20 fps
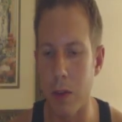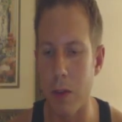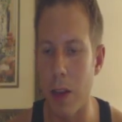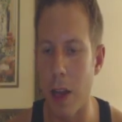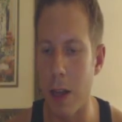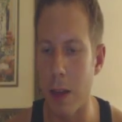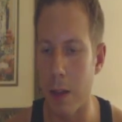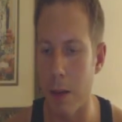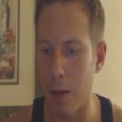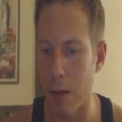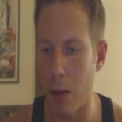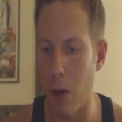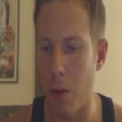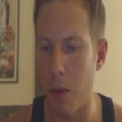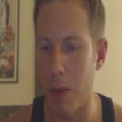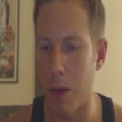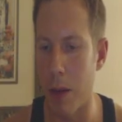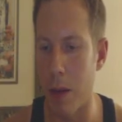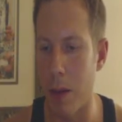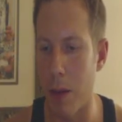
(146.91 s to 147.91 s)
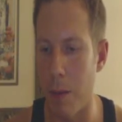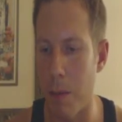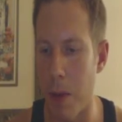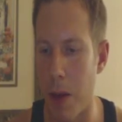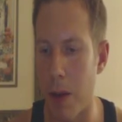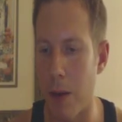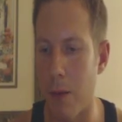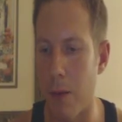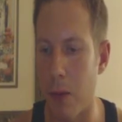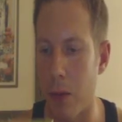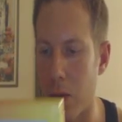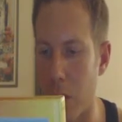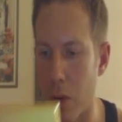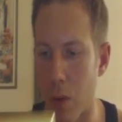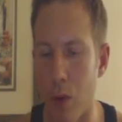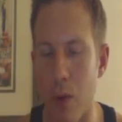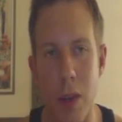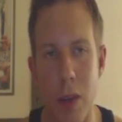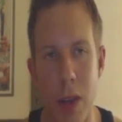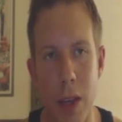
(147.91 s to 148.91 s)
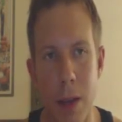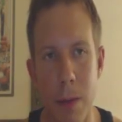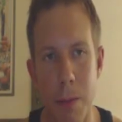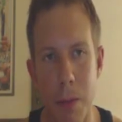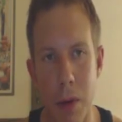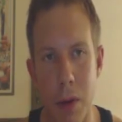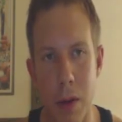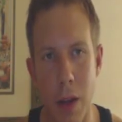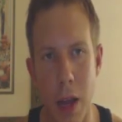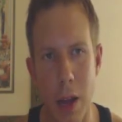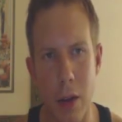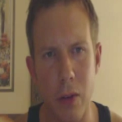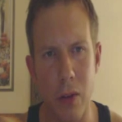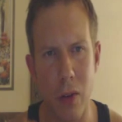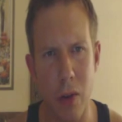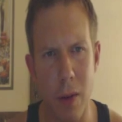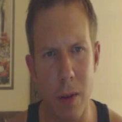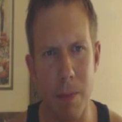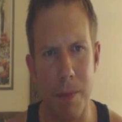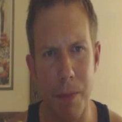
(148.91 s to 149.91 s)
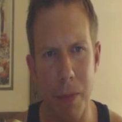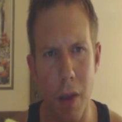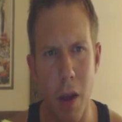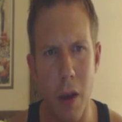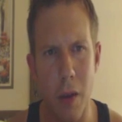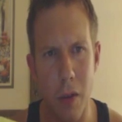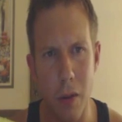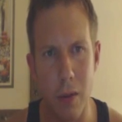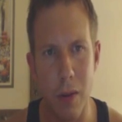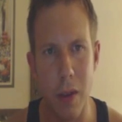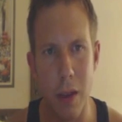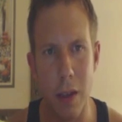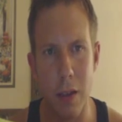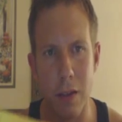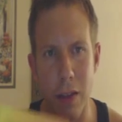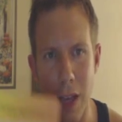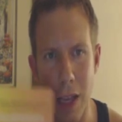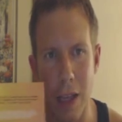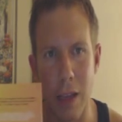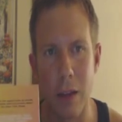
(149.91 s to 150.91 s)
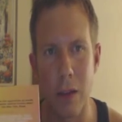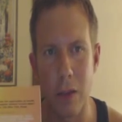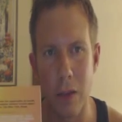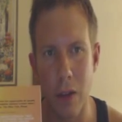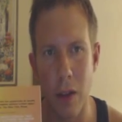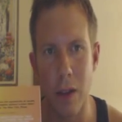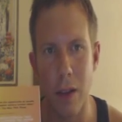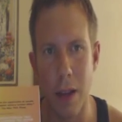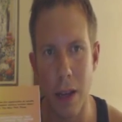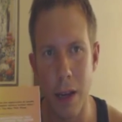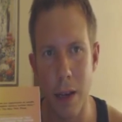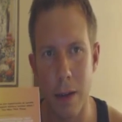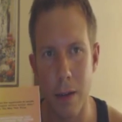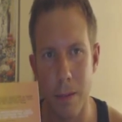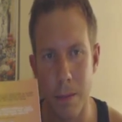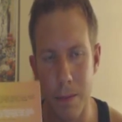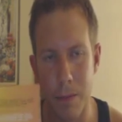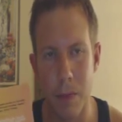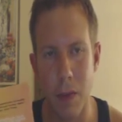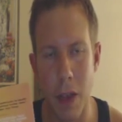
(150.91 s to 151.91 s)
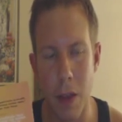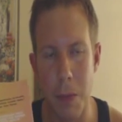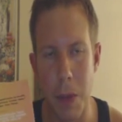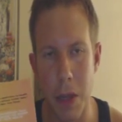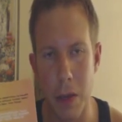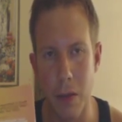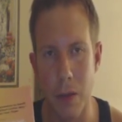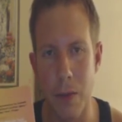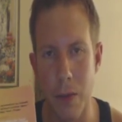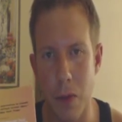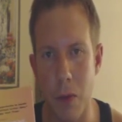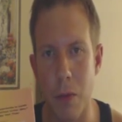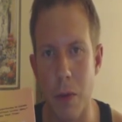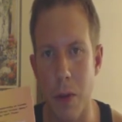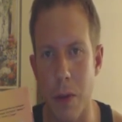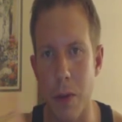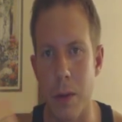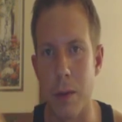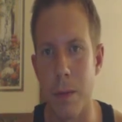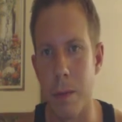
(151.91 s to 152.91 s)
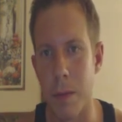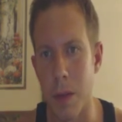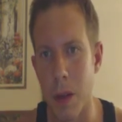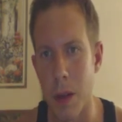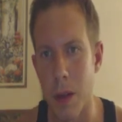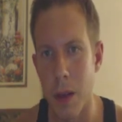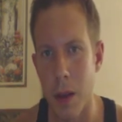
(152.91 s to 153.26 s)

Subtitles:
Just not only the benefits of UV, but actually other things in sunlight that makes you feel good.